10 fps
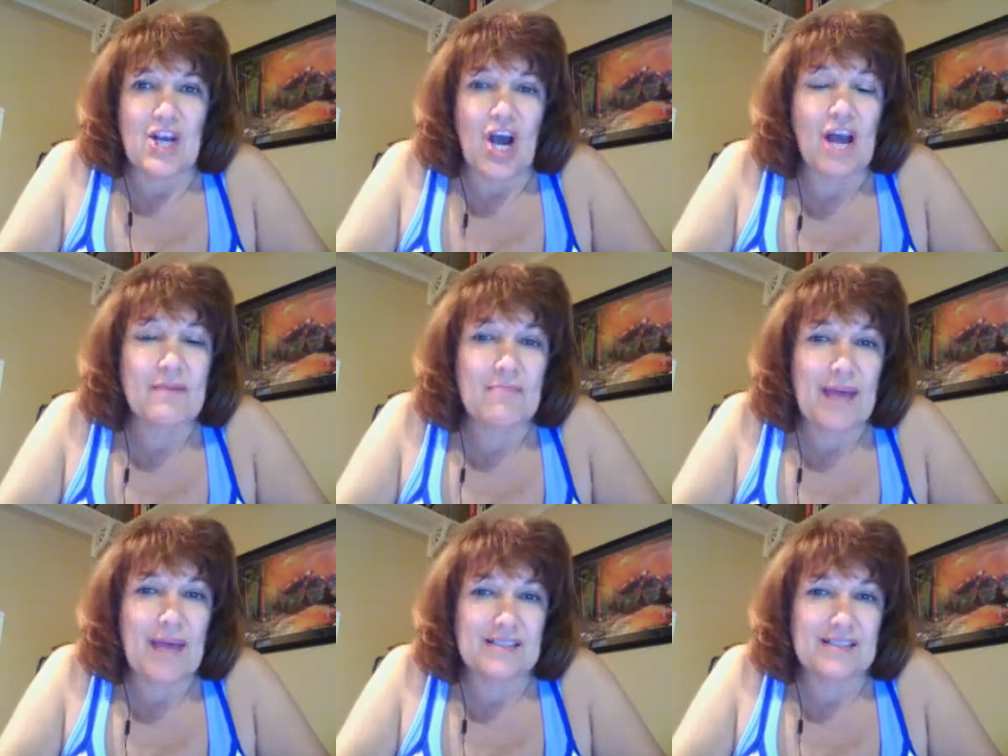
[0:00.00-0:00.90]
gotten
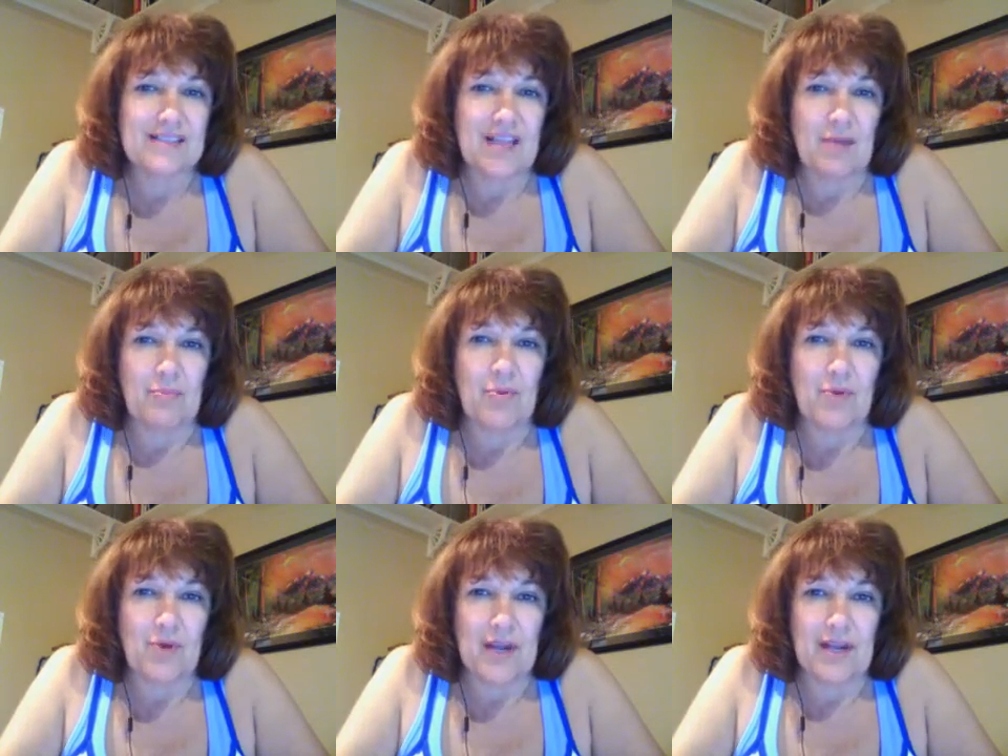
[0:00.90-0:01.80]
past that
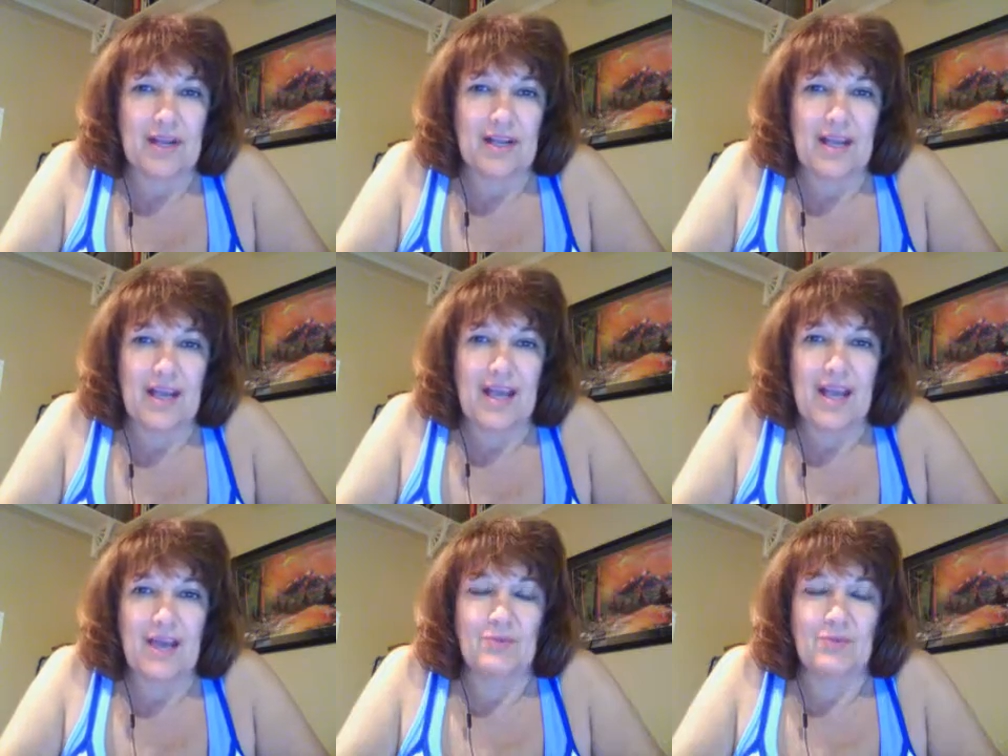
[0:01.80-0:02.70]
point
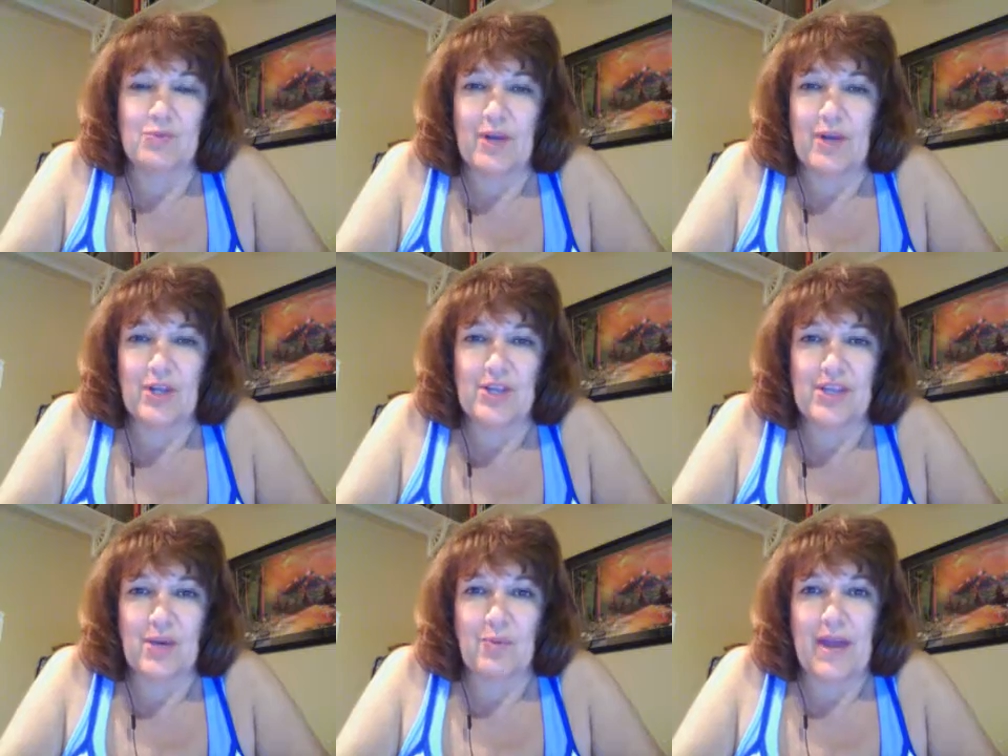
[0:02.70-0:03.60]
and was well on
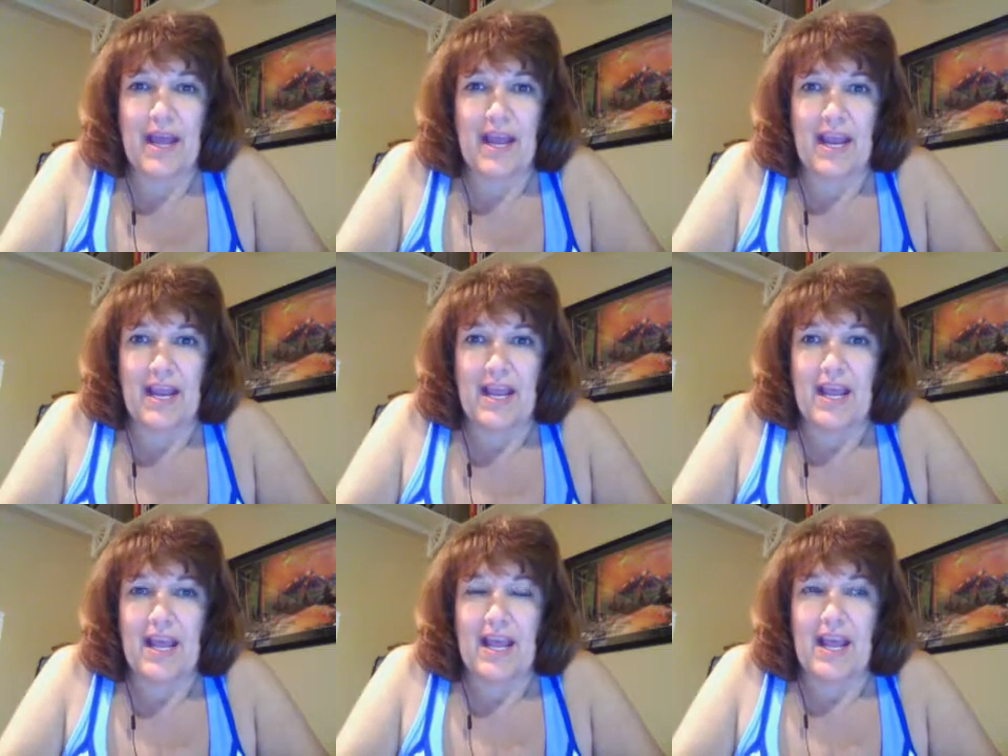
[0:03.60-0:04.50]
their way
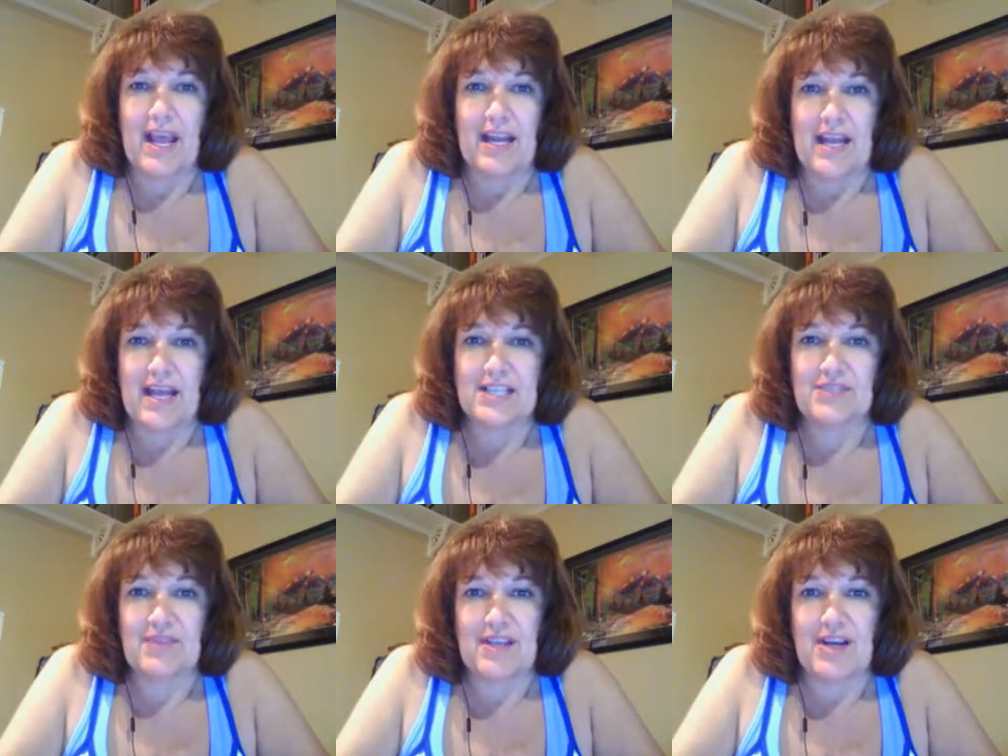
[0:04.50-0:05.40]
and asked
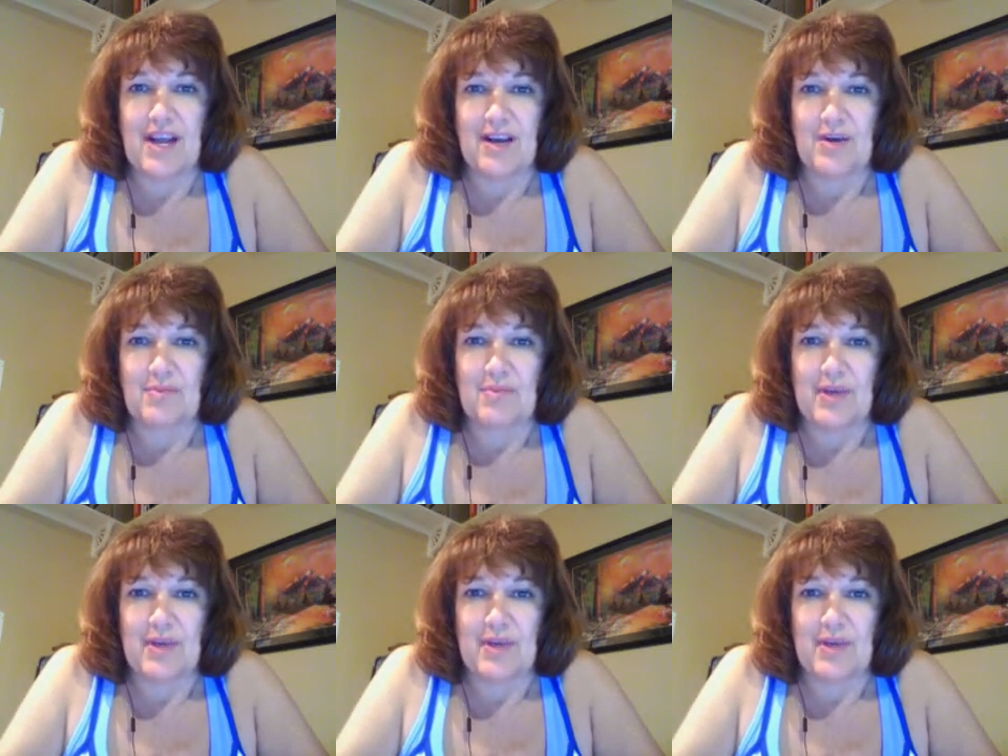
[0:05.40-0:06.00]
for their help